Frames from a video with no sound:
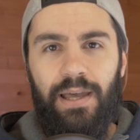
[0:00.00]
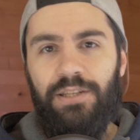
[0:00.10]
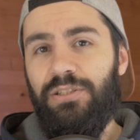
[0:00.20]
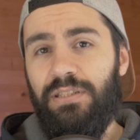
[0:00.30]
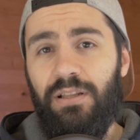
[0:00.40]
I
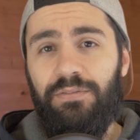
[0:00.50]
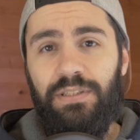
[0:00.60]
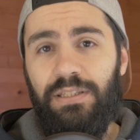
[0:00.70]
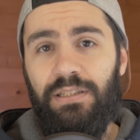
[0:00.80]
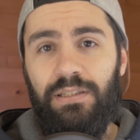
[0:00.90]
just love
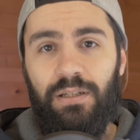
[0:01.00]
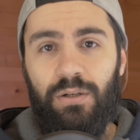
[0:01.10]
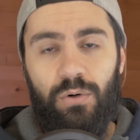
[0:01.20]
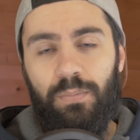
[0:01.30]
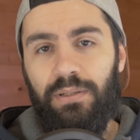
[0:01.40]
the
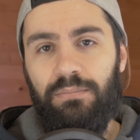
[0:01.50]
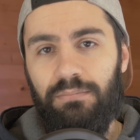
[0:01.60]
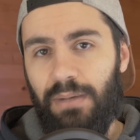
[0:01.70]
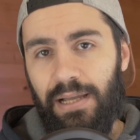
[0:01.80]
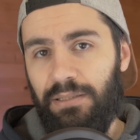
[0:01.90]
open
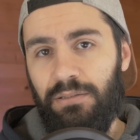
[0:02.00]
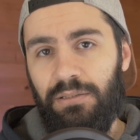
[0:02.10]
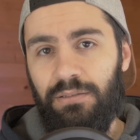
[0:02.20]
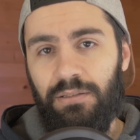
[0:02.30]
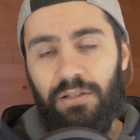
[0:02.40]
mind
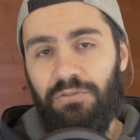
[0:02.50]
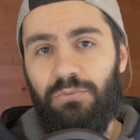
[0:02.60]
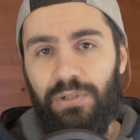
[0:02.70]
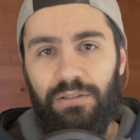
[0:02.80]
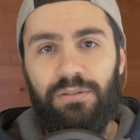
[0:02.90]

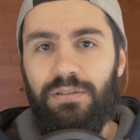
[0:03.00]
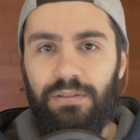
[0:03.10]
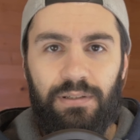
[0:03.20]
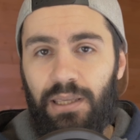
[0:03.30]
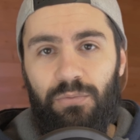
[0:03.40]
of
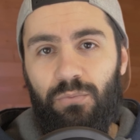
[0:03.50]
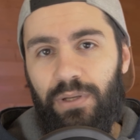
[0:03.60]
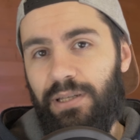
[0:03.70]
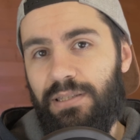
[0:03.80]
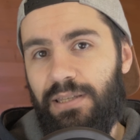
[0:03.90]
Windows, if
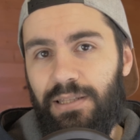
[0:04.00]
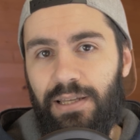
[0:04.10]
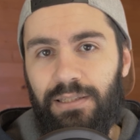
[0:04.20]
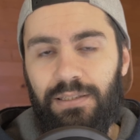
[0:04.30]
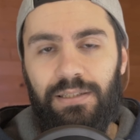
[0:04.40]
we can say
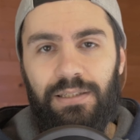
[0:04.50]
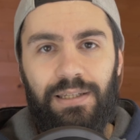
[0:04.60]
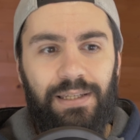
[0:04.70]
that.